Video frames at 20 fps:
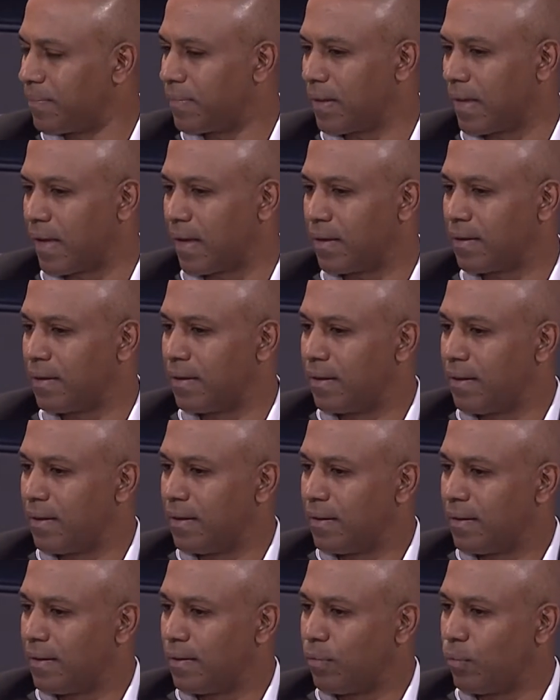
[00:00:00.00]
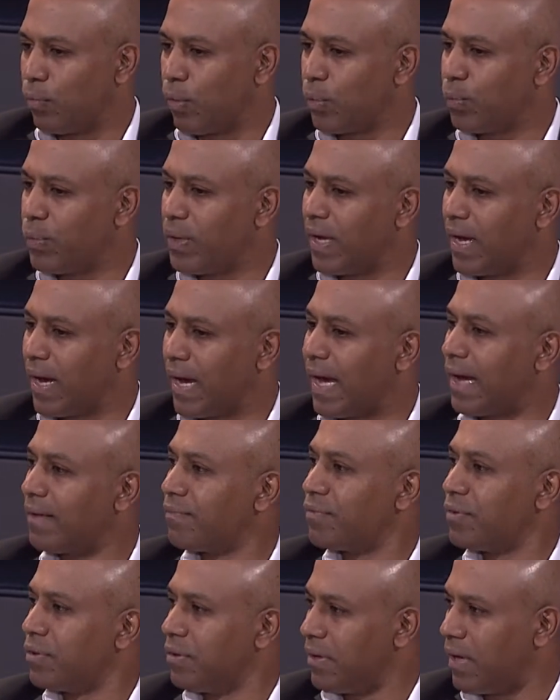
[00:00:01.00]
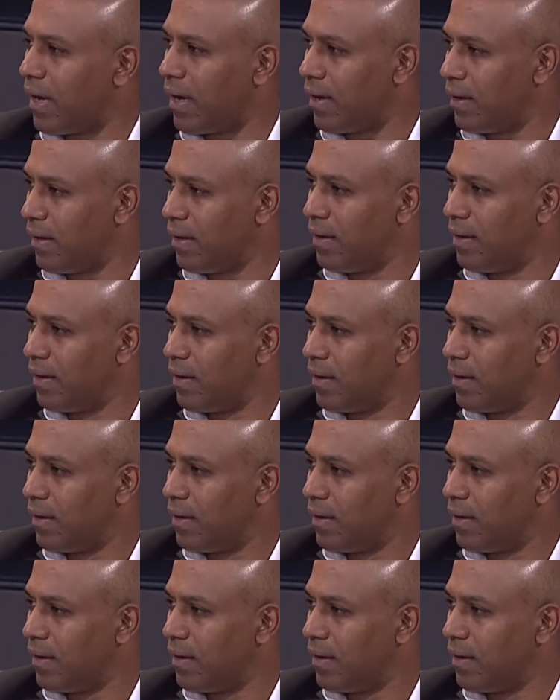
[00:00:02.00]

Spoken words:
that what we have today